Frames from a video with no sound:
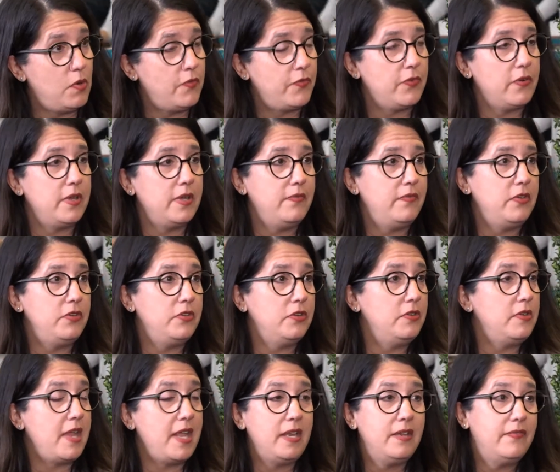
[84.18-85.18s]
for even your
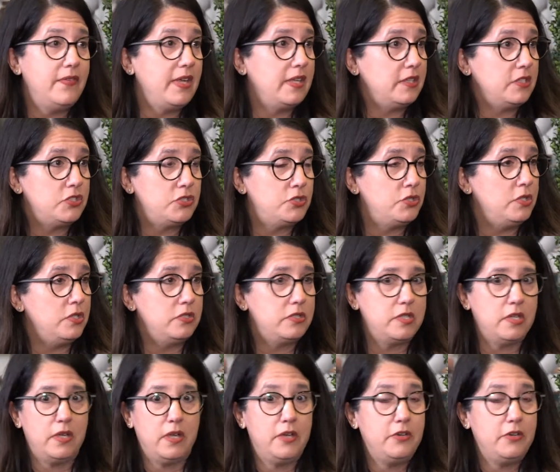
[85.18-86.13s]
native English students to